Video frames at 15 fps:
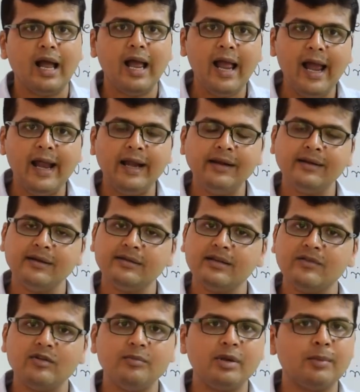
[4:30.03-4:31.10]
And there
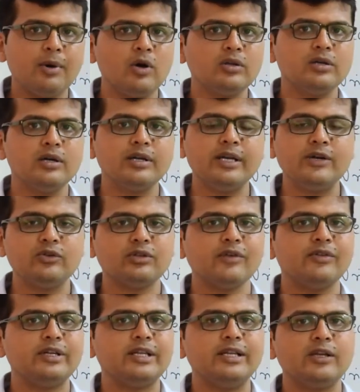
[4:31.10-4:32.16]
will be about 13 to
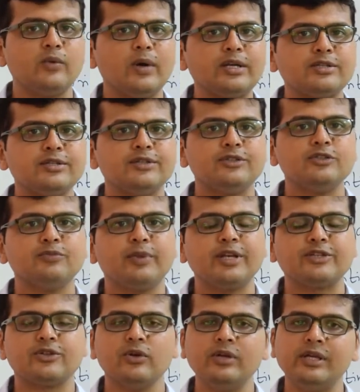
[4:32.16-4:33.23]
17 questions
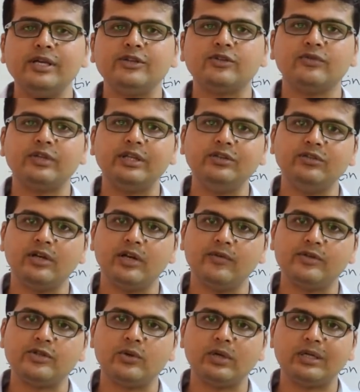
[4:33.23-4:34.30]
based on each of these
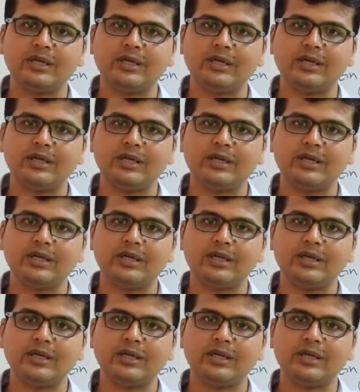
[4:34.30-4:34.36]
individual